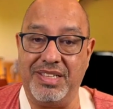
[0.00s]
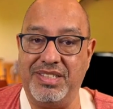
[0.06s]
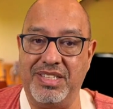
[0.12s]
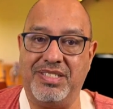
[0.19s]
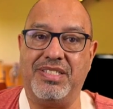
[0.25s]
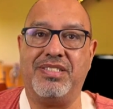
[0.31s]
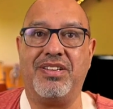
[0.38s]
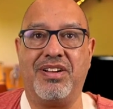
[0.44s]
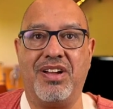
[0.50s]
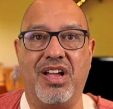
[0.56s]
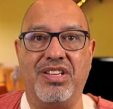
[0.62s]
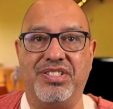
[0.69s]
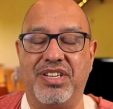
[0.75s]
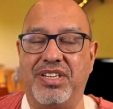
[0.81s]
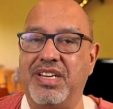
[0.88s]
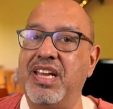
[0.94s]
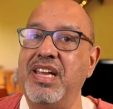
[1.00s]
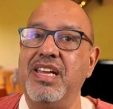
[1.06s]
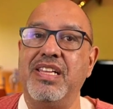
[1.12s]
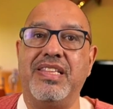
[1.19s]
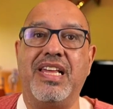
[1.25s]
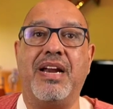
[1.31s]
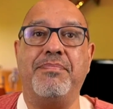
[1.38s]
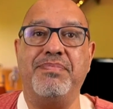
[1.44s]
This is a concert
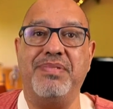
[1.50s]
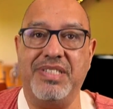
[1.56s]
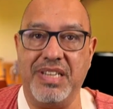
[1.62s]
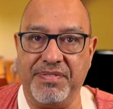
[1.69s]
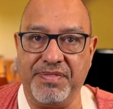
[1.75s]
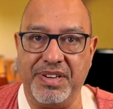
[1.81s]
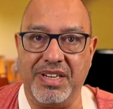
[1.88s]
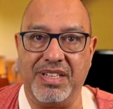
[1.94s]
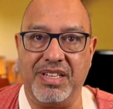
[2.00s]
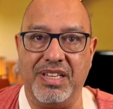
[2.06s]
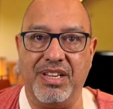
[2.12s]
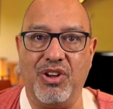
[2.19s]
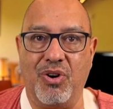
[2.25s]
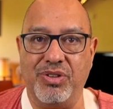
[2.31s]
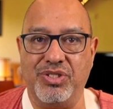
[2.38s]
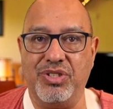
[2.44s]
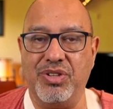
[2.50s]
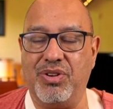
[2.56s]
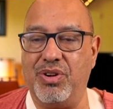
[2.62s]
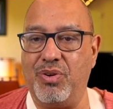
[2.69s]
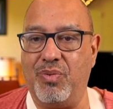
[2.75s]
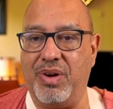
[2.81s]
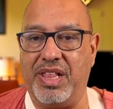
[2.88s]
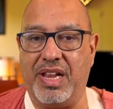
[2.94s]
that I'm definitely going to go
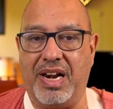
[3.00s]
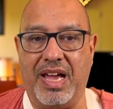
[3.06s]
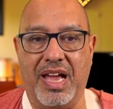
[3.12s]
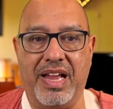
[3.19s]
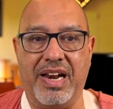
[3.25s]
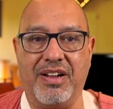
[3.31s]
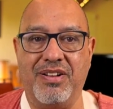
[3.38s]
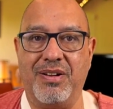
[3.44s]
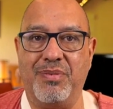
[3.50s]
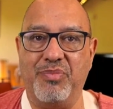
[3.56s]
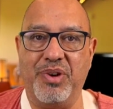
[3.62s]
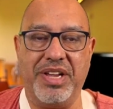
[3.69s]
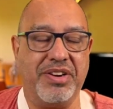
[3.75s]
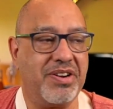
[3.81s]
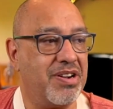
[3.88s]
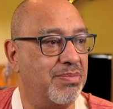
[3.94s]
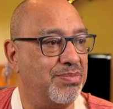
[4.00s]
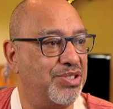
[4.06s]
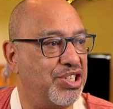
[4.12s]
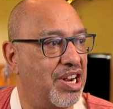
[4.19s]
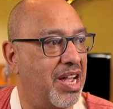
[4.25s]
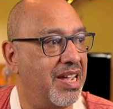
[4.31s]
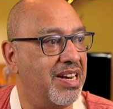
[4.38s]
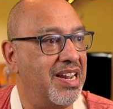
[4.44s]
to Guadalajara, come rain or come
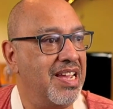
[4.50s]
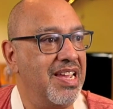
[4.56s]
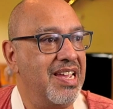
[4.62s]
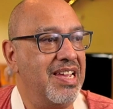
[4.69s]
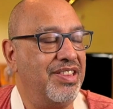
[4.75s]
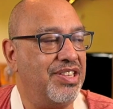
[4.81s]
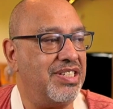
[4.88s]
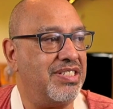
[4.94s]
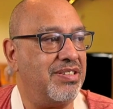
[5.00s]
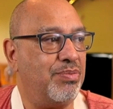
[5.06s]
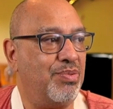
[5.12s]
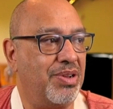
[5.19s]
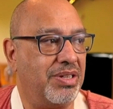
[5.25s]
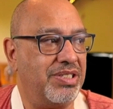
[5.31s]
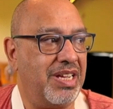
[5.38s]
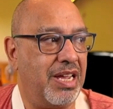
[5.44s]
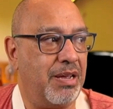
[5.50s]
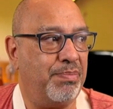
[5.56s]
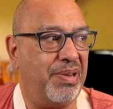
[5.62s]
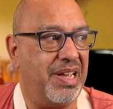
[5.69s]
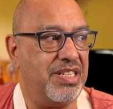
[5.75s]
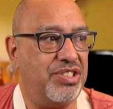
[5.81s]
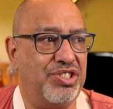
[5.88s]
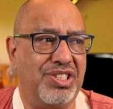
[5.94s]
shine. This will take
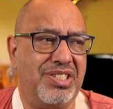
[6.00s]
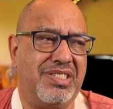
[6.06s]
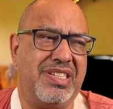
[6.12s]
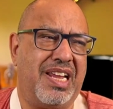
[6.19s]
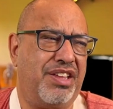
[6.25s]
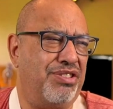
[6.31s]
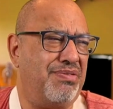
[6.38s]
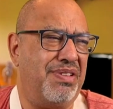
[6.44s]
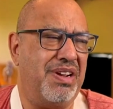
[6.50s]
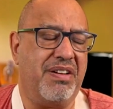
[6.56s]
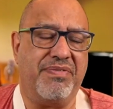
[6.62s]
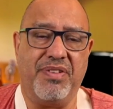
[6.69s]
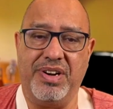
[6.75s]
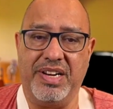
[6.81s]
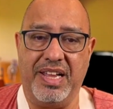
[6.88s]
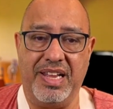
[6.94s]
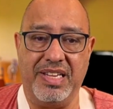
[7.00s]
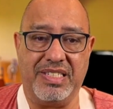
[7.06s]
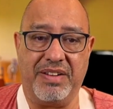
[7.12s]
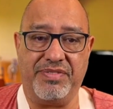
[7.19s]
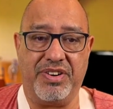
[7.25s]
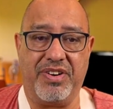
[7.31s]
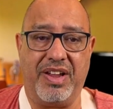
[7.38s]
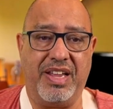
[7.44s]
place just like 3 or 4 days
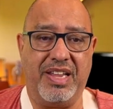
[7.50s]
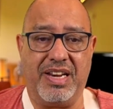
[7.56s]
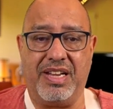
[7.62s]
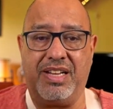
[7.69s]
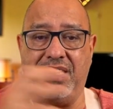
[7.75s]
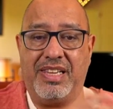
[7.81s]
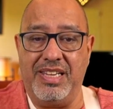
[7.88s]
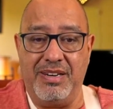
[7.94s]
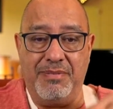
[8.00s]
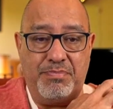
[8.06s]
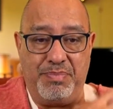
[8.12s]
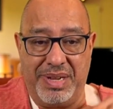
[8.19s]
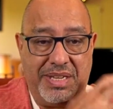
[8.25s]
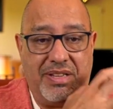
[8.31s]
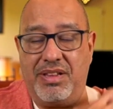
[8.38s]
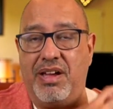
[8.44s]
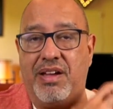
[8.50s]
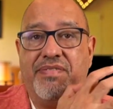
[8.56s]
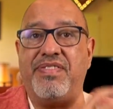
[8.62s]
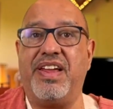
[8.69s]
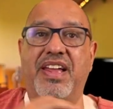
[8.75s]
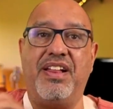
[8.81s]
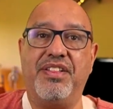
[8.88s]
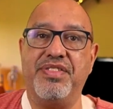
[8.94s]
after I get a clean bill of
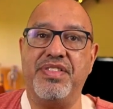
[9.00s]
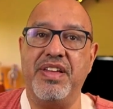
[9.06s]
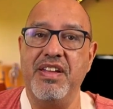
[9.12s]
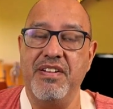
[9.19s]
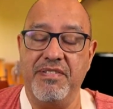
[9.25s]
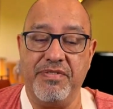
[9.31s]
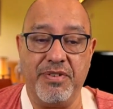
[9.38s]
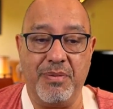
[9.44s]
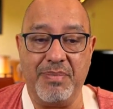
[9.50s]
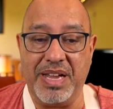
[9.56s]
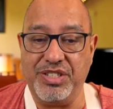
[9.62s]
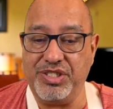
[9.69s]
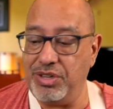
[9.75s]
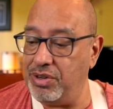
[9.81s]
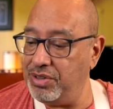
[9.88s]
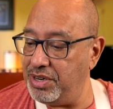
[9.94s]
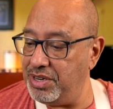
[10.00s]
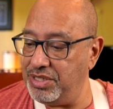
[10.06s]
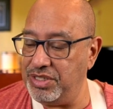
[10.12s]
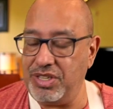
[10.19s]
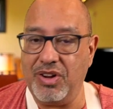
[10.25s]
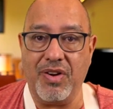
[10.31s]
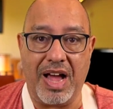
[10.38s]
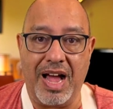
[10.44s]
health from my shoulder.
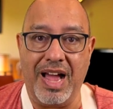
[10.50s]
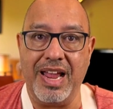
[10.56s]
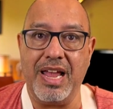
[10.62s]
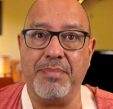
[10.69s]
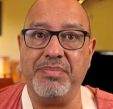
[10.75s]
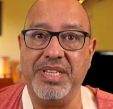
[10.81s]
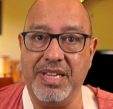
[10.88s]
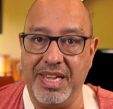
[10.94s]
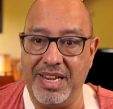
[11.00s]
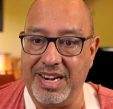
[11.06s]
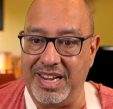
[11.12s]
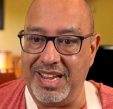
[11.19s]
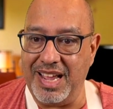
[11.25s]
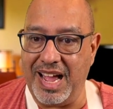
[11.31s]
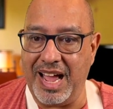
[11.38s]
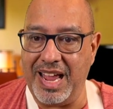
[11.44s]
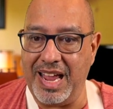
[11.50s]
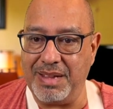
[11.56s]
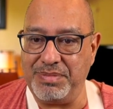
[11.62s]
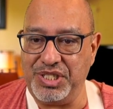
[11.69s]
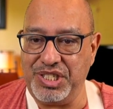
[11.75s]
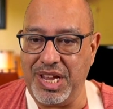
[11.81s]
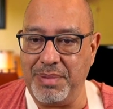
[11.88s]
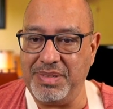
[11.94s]
So I am giddy. I am
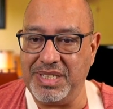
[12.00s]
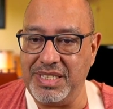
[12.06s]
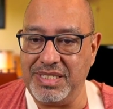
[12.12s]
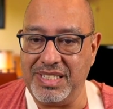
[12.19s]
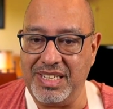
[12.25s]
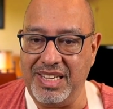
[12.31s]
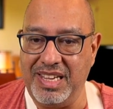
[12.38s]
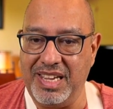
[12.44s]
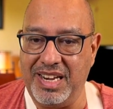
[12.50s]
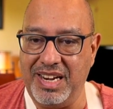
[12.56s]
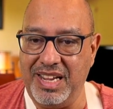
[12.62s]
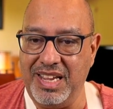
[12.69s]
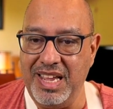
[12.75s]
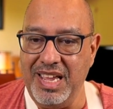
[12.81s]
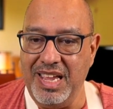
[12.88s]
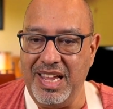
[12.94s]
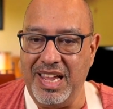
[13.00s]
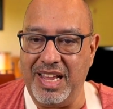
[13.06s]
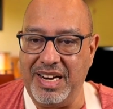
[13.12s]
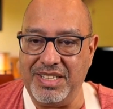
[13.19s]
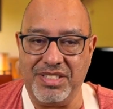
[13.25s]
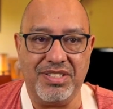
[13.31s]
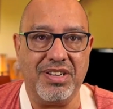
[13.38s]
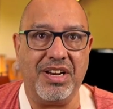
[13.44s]
shamelessly giddy, and
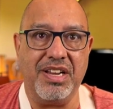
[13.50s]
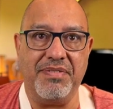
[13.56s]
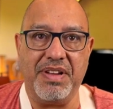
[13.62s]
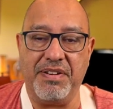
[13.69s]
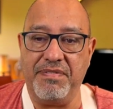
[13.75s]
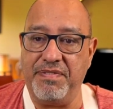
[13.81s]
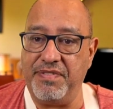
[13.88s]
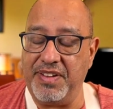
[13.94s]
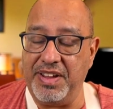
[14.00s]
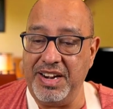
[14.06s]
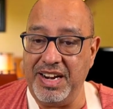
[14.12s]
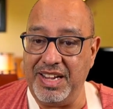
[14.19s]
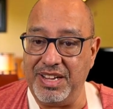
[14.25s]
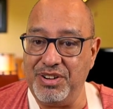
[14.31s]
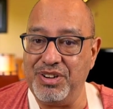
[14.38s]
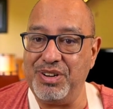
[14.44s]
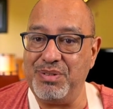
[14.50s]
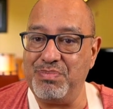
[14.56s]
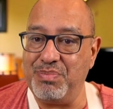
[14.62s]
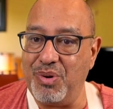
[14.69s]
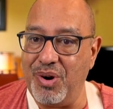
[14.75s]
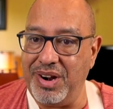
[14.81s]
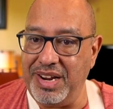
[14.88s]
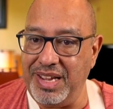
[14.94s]
it's not even funny. Good
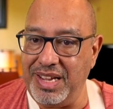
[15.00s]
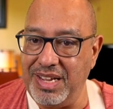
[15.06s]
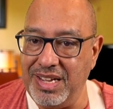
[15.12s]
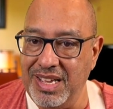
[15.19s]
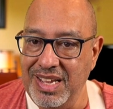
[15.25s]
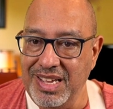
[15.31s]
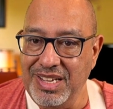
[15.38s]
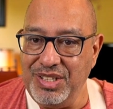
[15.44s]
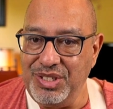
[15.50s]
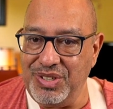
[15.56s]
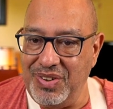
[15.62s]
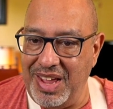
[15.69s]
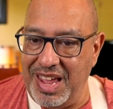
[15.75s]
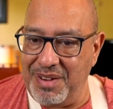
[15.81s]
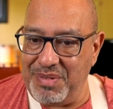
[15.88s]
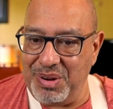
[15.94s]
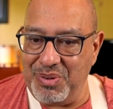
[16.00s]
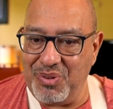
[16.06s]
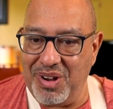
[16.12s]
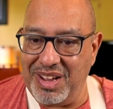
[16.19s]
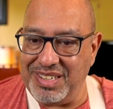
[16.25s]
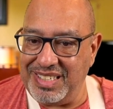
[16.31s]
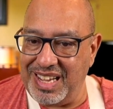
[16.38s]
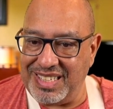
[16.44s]
morning to
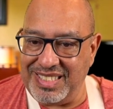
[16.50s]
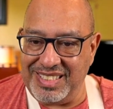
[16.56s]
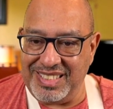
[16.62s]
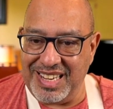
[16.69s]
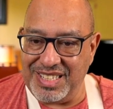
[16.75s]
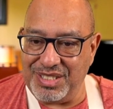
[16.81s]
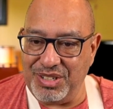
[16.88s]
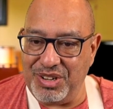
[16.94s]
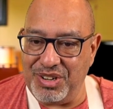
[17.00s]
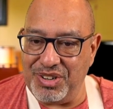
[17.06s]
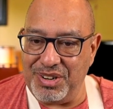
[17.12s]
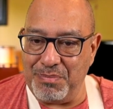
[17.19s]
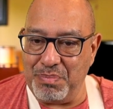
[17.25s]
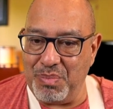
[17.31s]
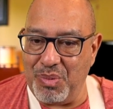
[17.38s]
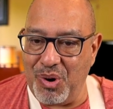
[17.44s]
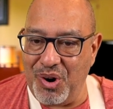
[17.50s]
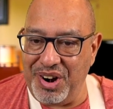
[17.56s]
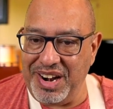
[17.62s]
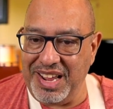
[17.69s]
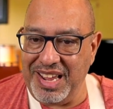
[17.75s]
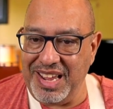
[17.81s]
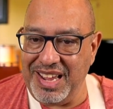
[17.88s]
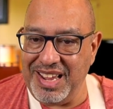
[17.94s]
everyone that says good
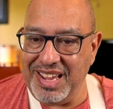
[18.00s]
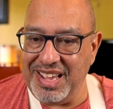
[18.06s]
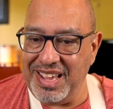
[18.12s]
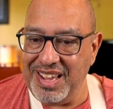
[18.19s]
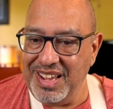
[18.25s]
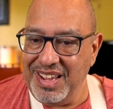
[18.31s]
morning.